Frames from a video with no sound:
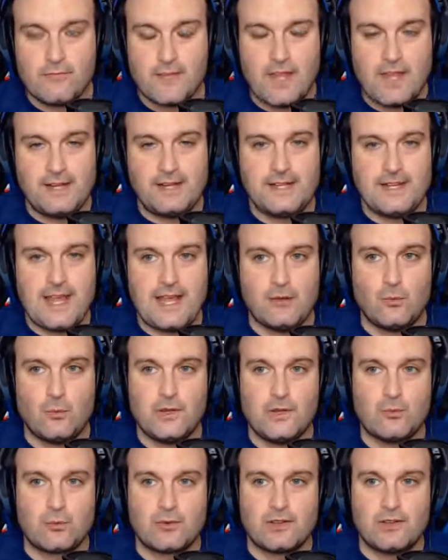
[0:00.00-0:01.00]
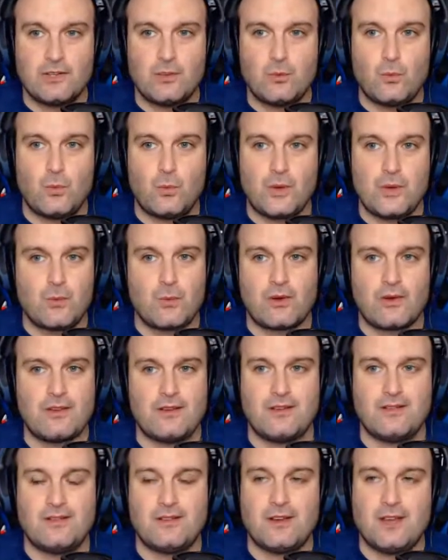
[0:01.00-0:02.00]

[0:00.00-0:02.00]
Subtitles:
And again, we weren't.